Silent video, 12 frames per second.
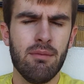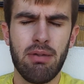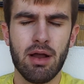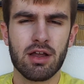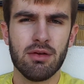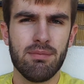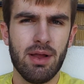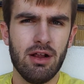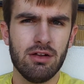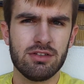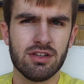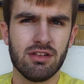but
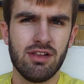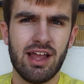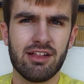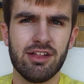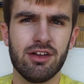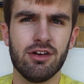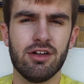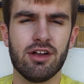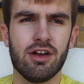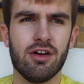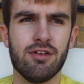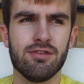compared to the likelihood
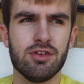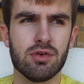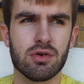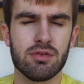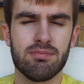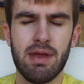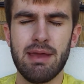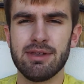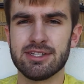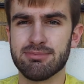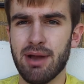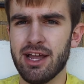of your baby
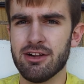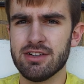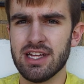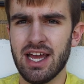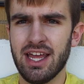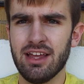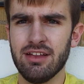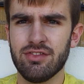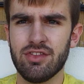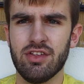spider dying,